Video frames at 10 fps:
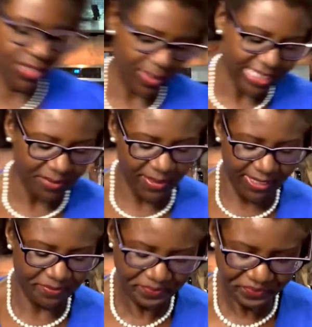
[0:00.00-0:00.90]
recipe.
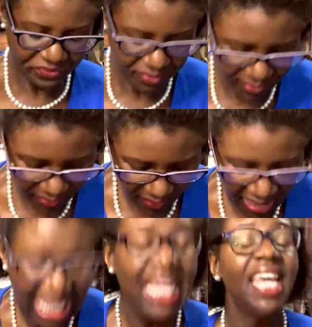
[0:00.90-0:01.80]

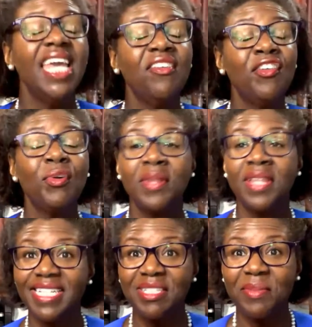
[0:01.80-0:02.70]
If you would
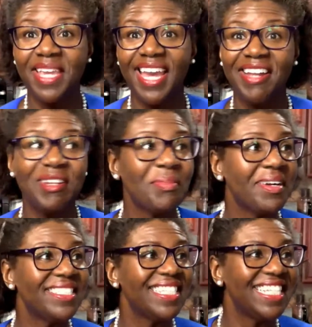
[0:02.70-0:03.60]
like to be counted
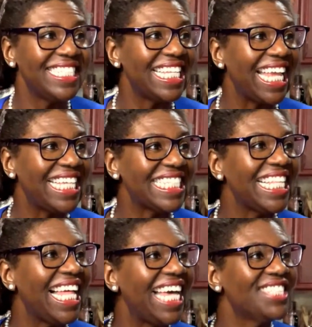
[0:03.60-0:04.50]
present in today's
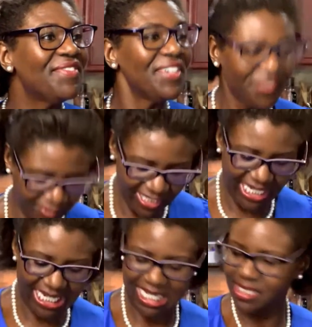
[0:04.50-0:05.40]
class, feel free to
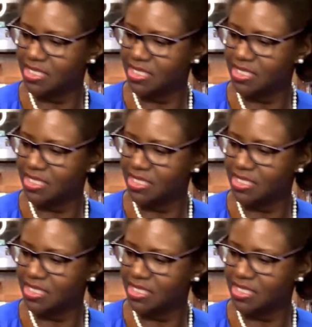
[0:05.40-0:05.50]
announce